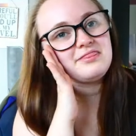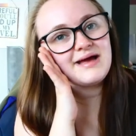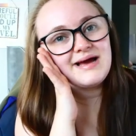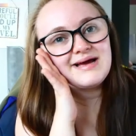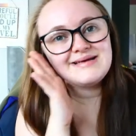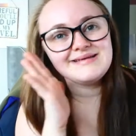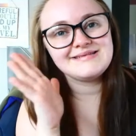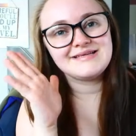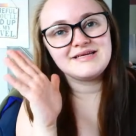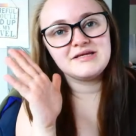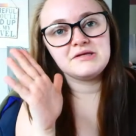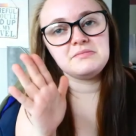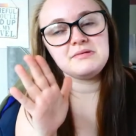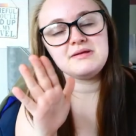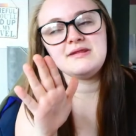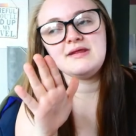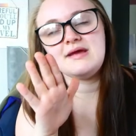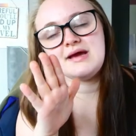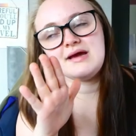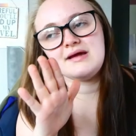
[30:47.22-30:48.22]
that is going to
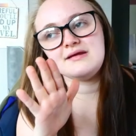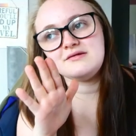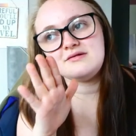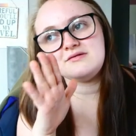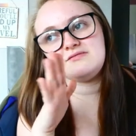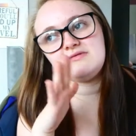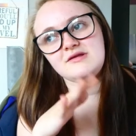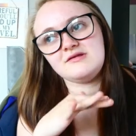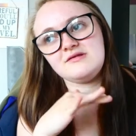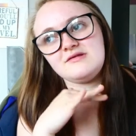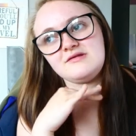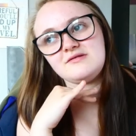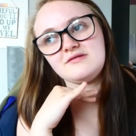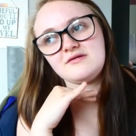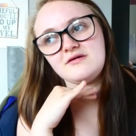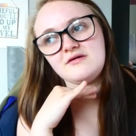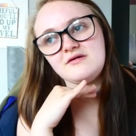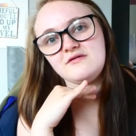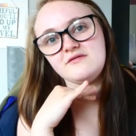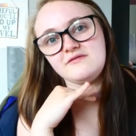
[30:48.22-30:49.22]
be the end of this
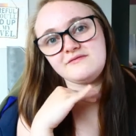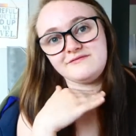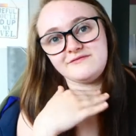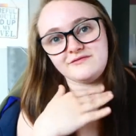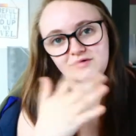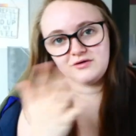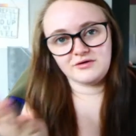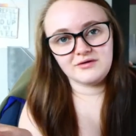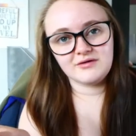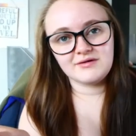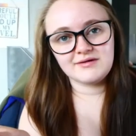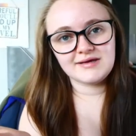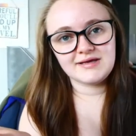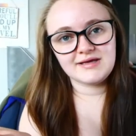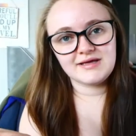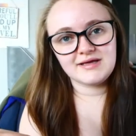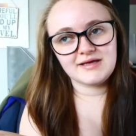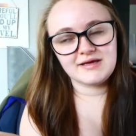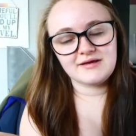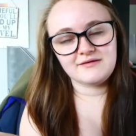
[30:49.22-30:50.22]
vlog
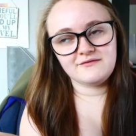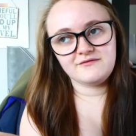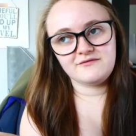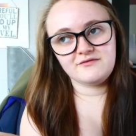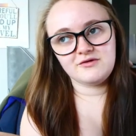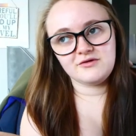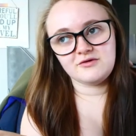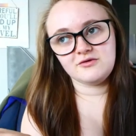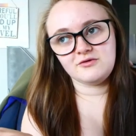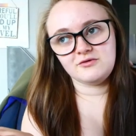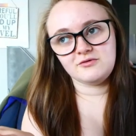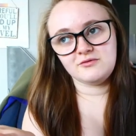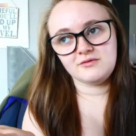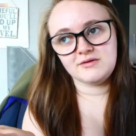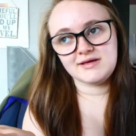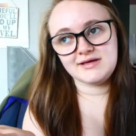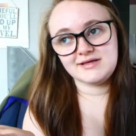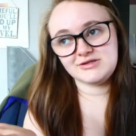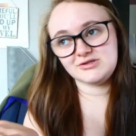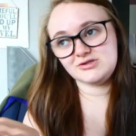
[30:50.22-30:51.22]
if you
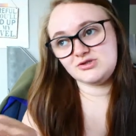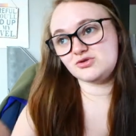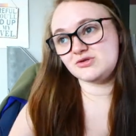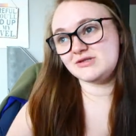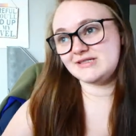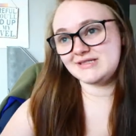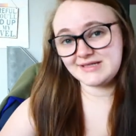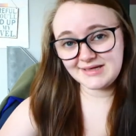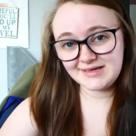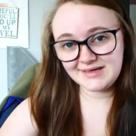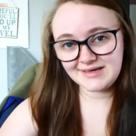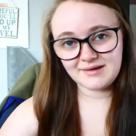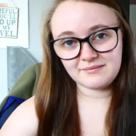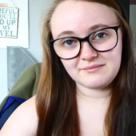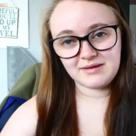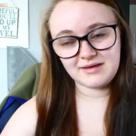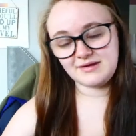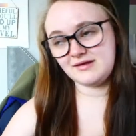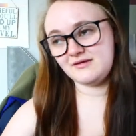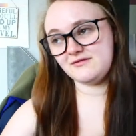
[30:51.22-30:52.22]
enjoyed it. I
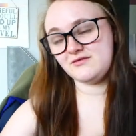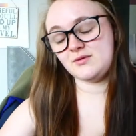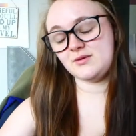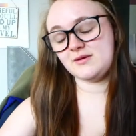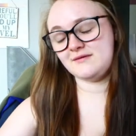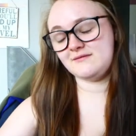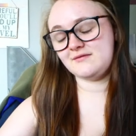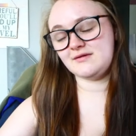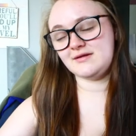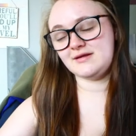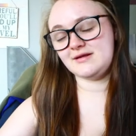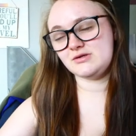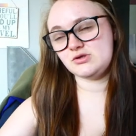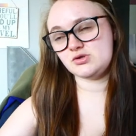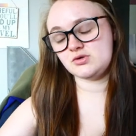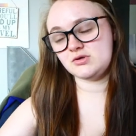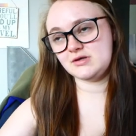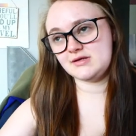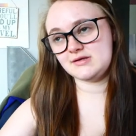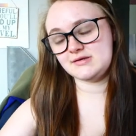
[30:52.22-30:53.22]
mean, if you even
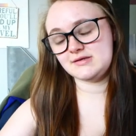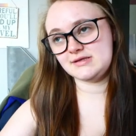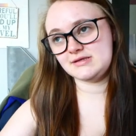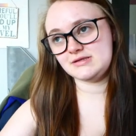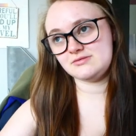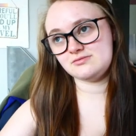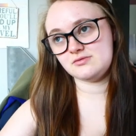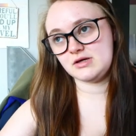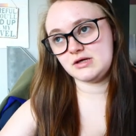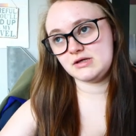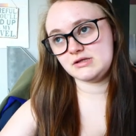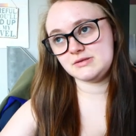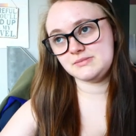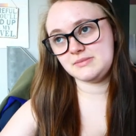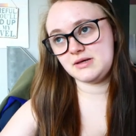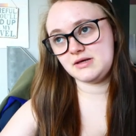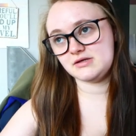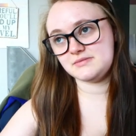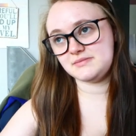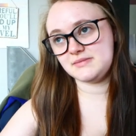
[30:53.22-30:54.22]
enjoyed this rant
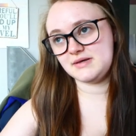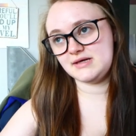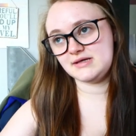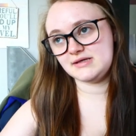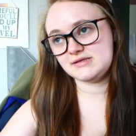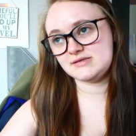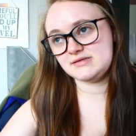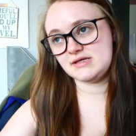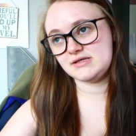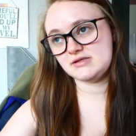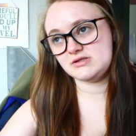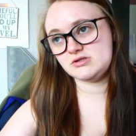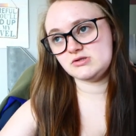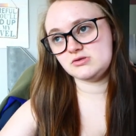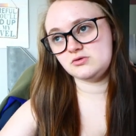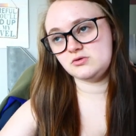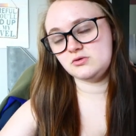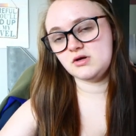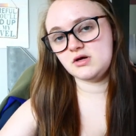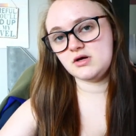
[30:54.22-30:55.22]
about my
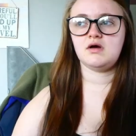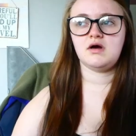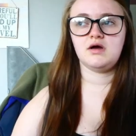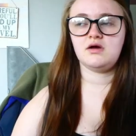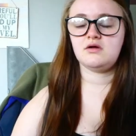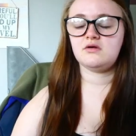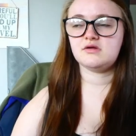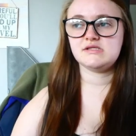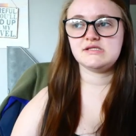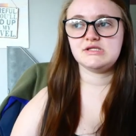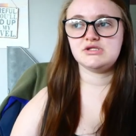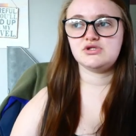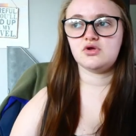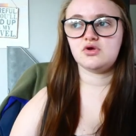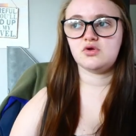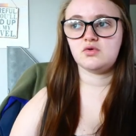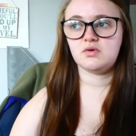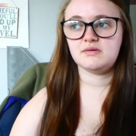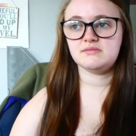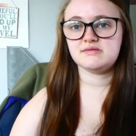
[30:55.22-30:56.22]
existential, I honestly
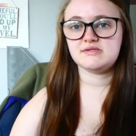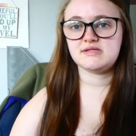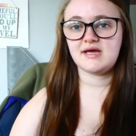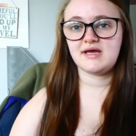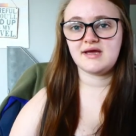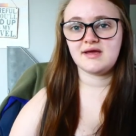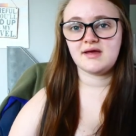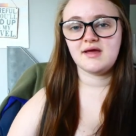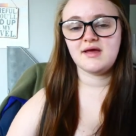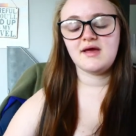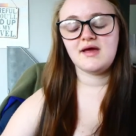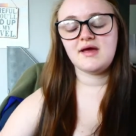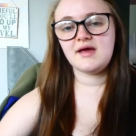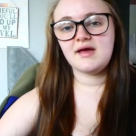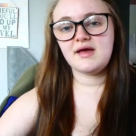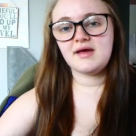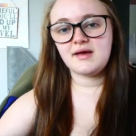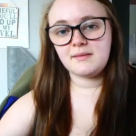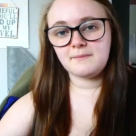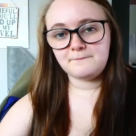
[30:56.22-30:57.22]
don't know what I'm saying.
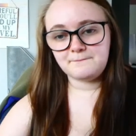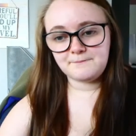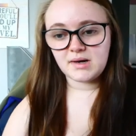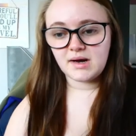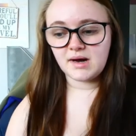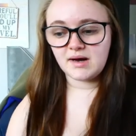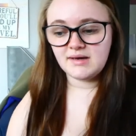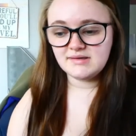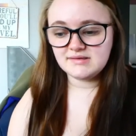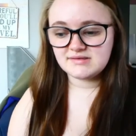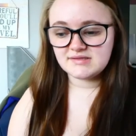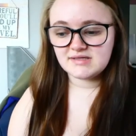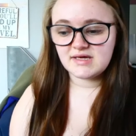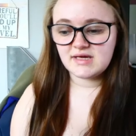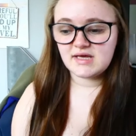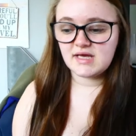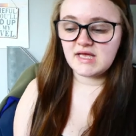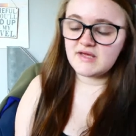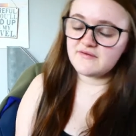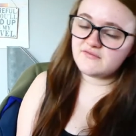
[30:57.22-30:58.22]
But
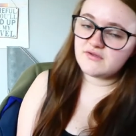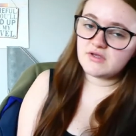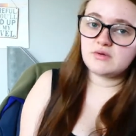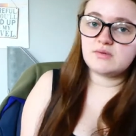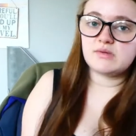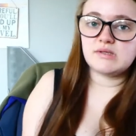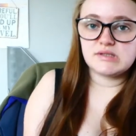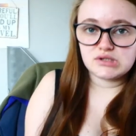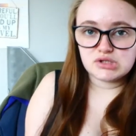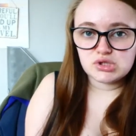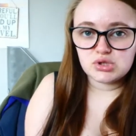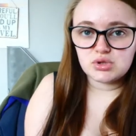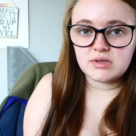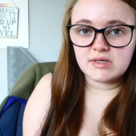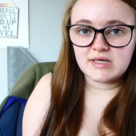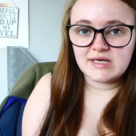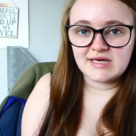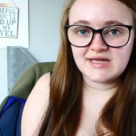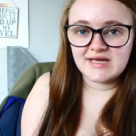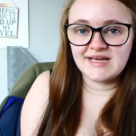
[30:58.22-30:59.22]
if you
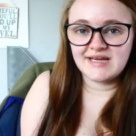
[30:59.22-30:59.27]
enjoyed